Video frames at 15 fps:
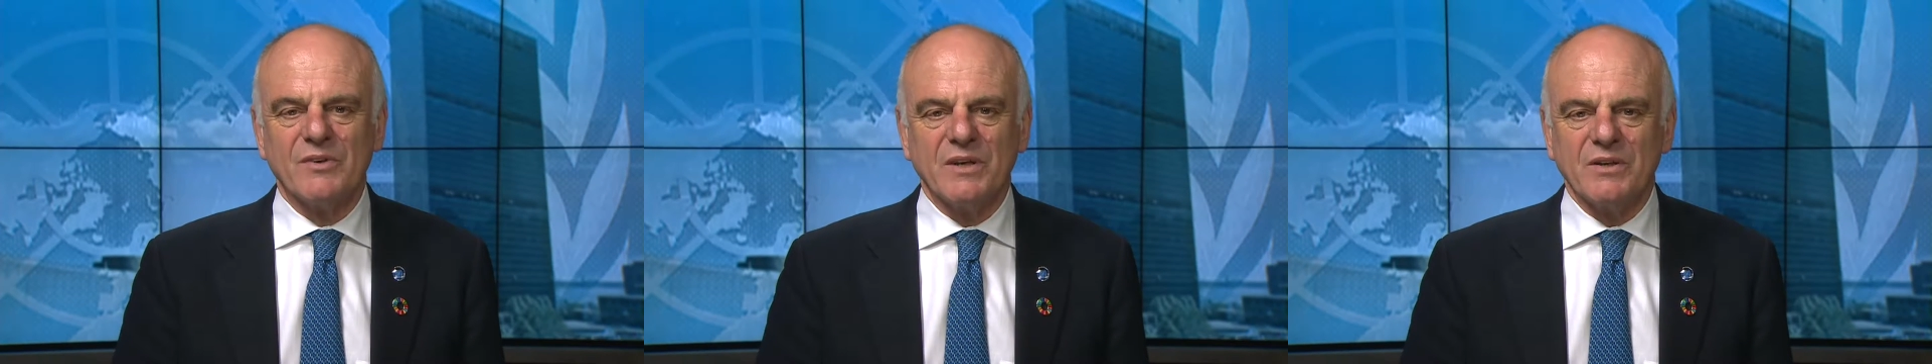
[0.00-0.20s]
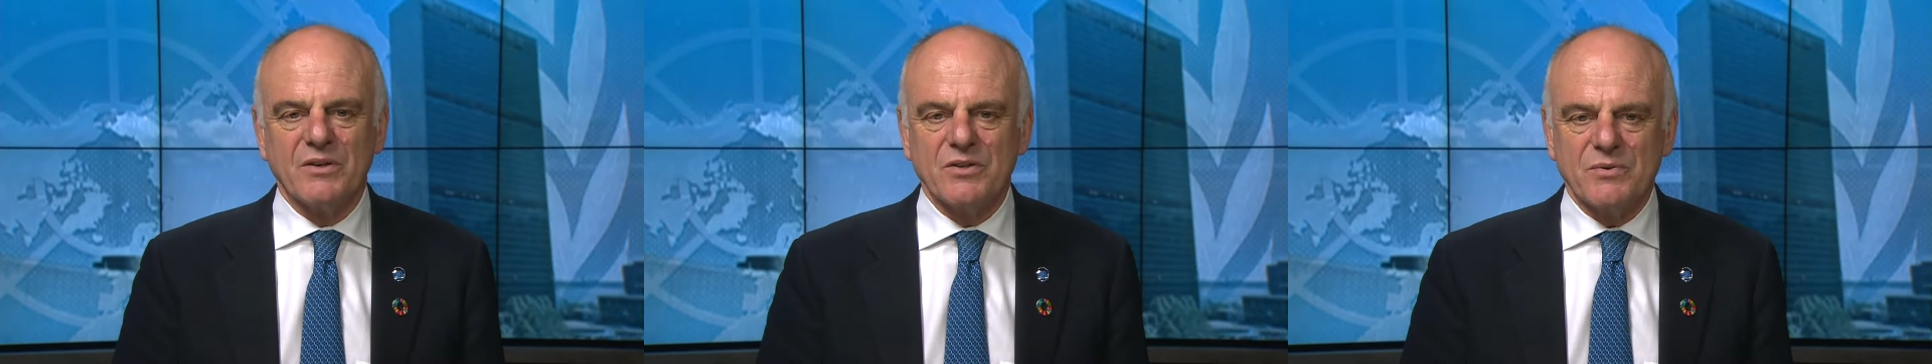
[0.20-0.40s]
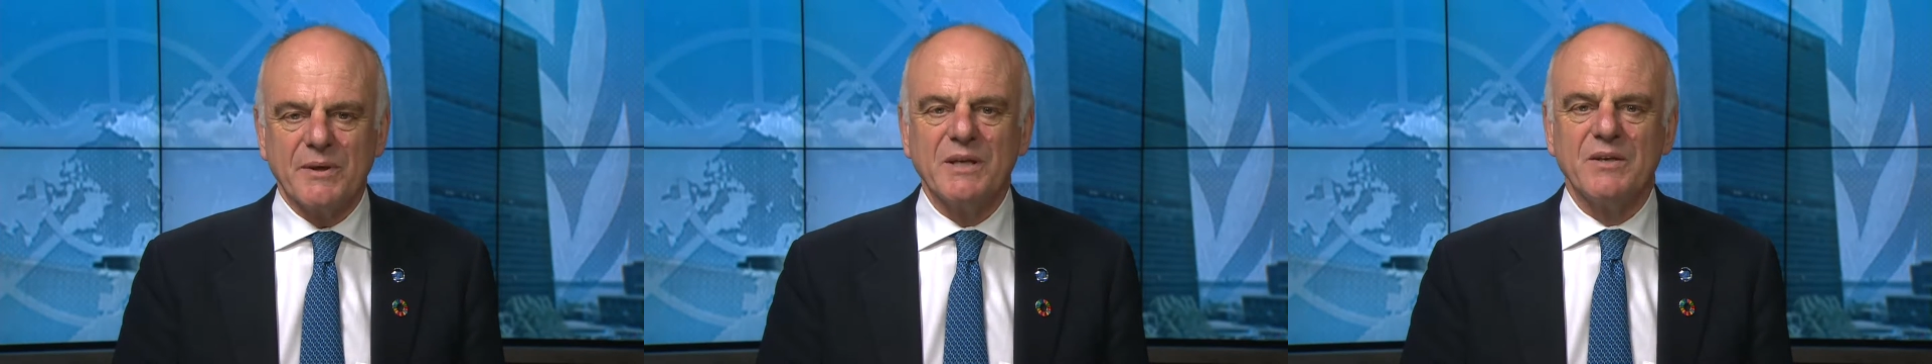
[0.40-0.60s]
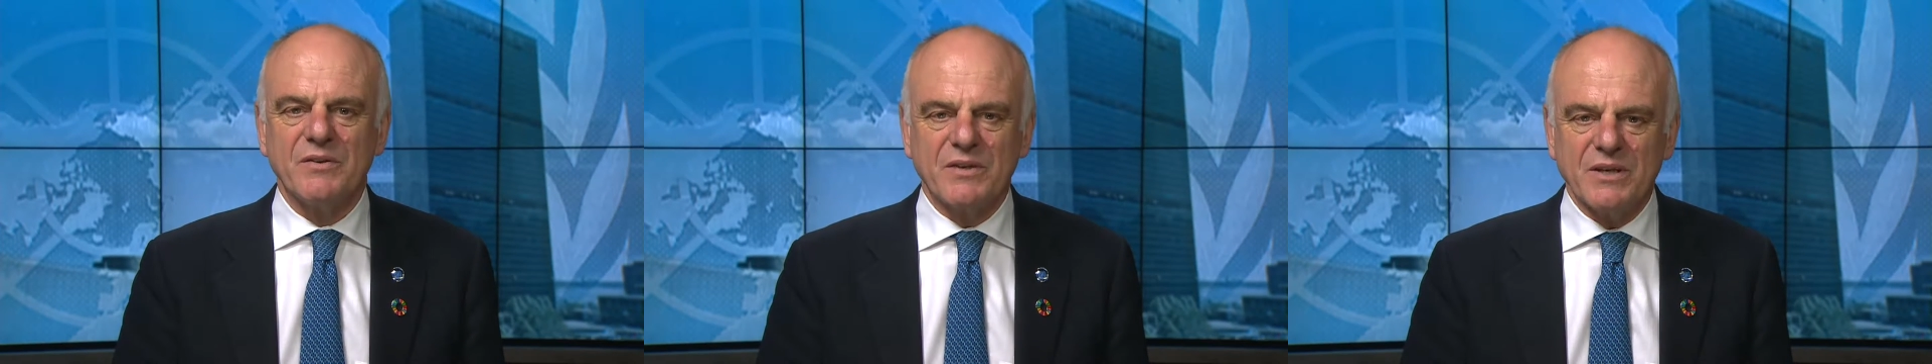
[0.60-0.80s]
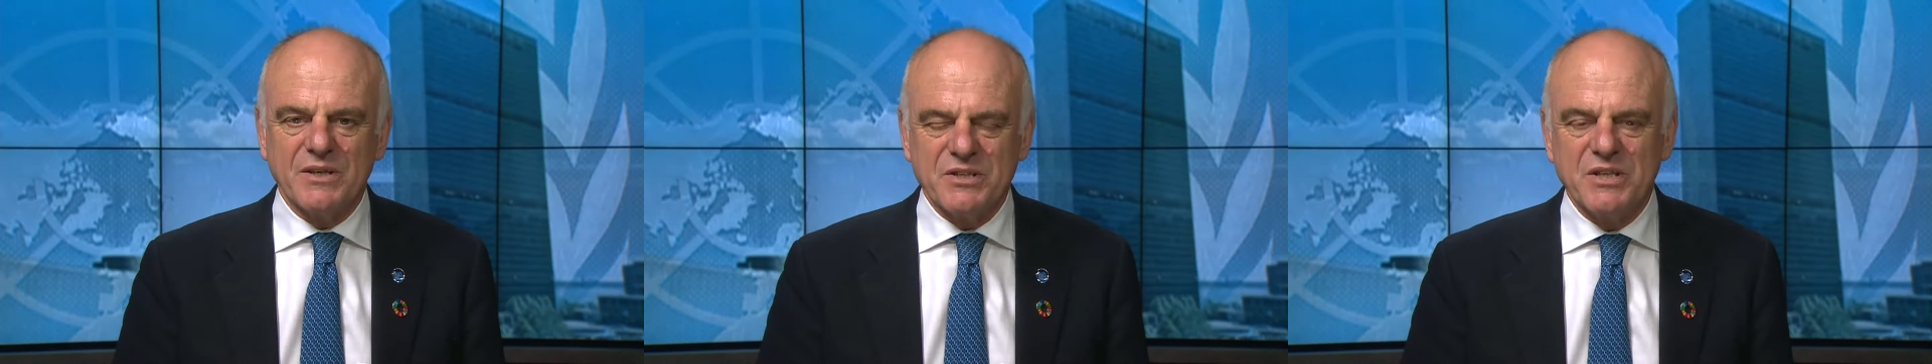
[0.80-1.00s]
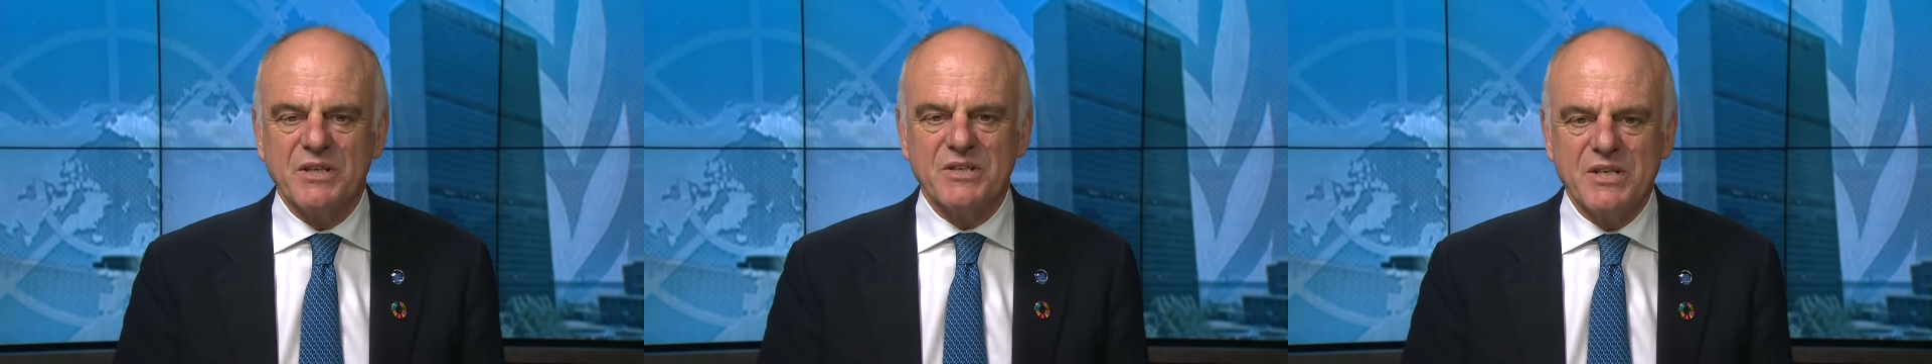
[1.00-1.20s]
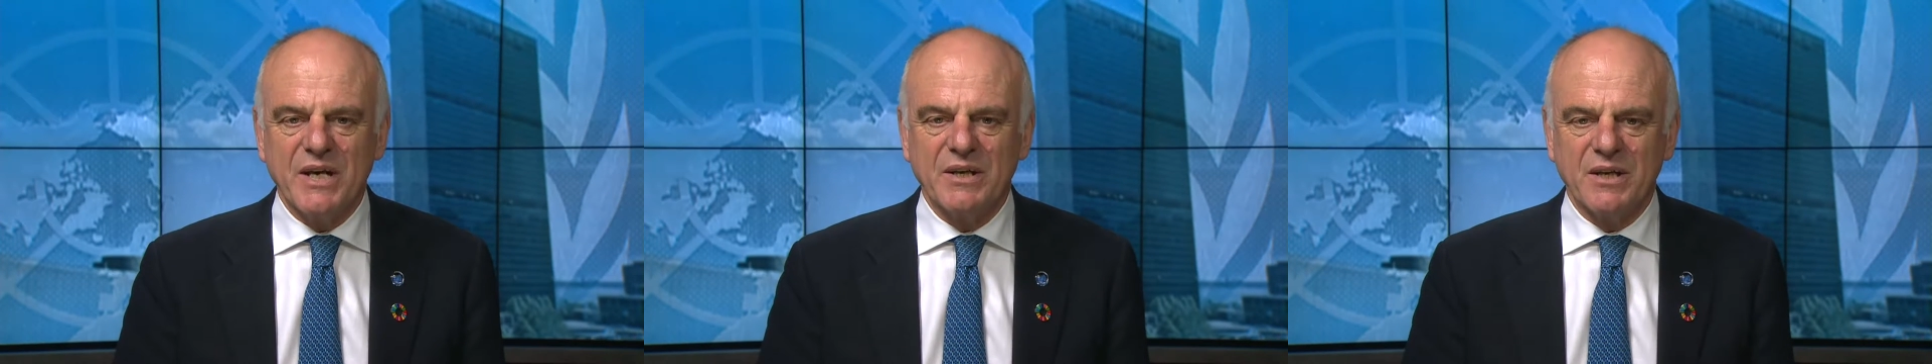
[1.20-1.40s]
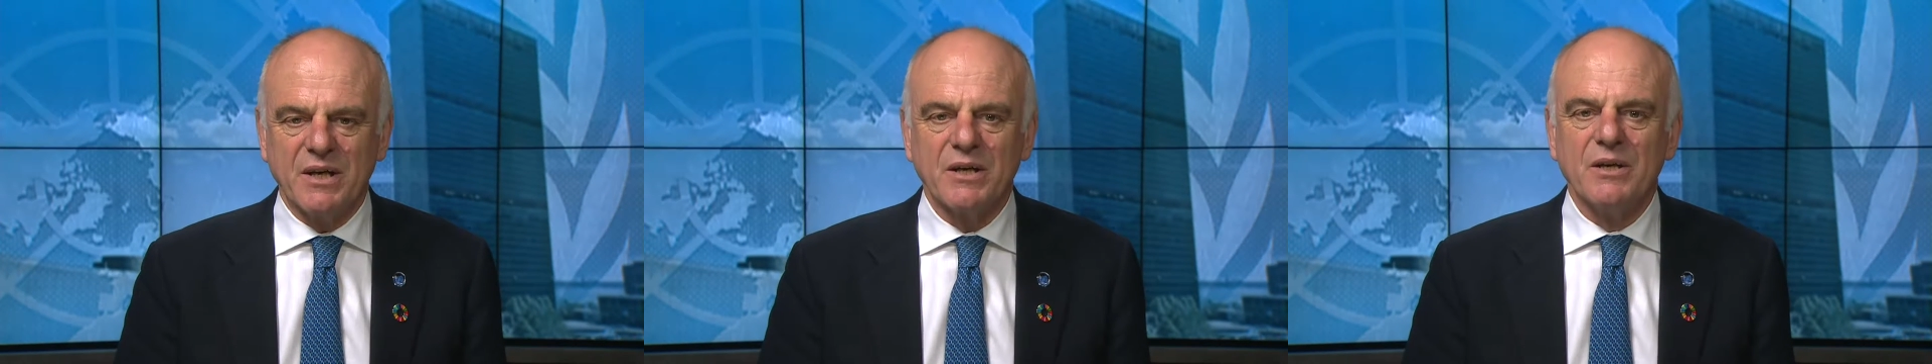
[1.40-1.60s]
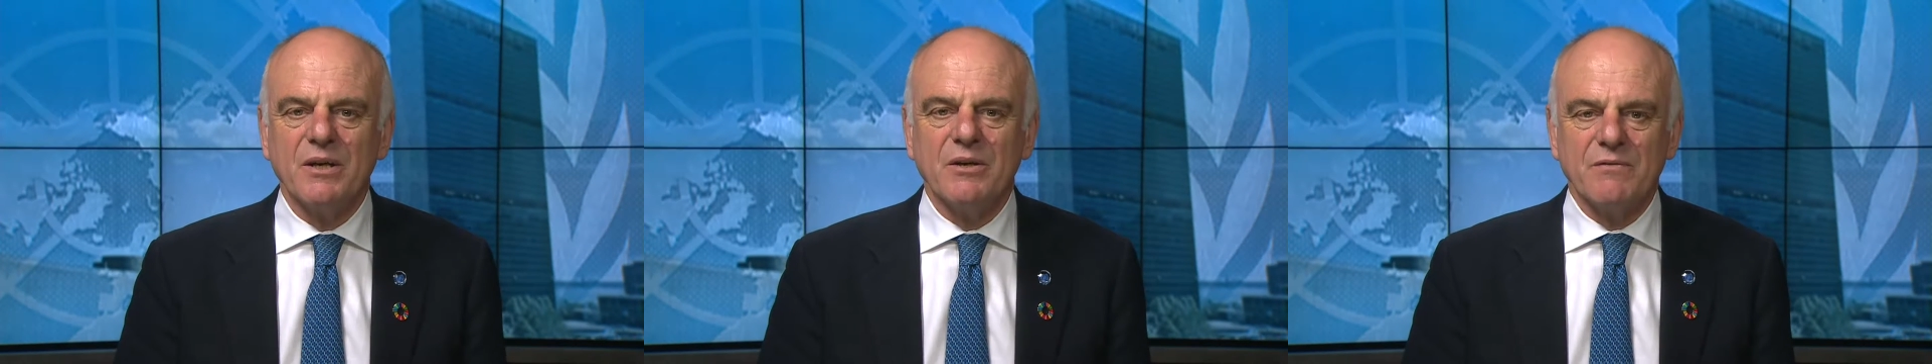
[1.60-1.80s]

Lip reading: in the 2030 Agenda